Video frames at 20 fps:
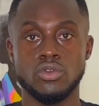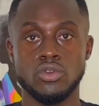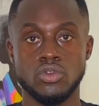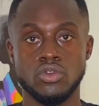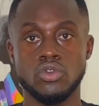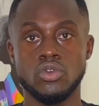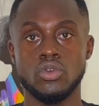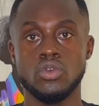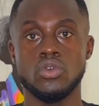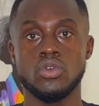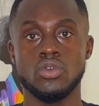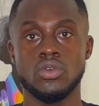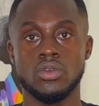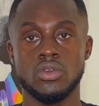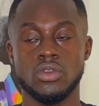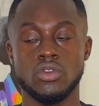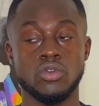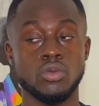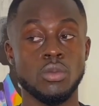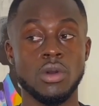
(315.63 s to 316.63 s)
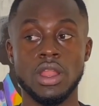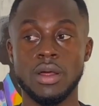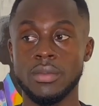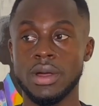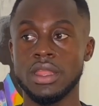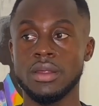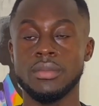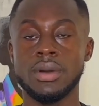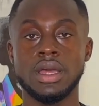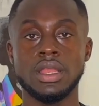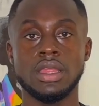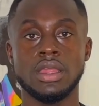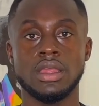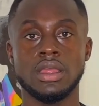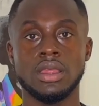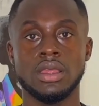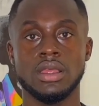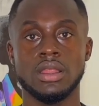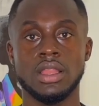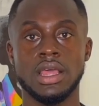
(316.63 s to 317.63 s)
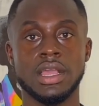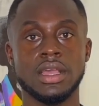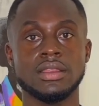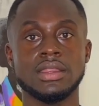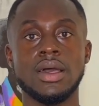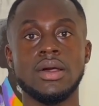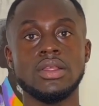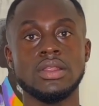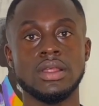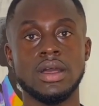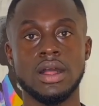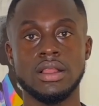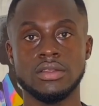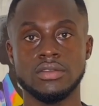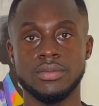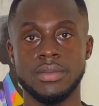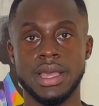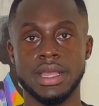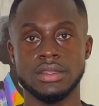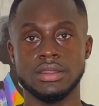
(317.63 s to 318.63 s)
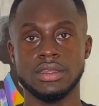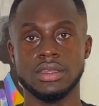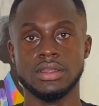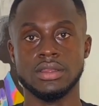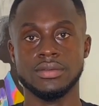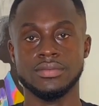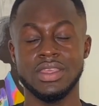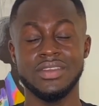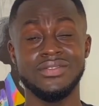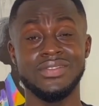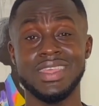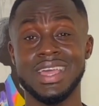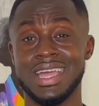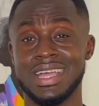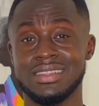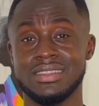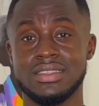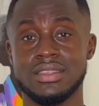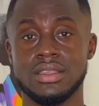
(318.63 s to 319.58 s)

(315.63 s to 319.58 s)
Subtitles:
Shushu, small amount of money, like $1,000 back then, if that.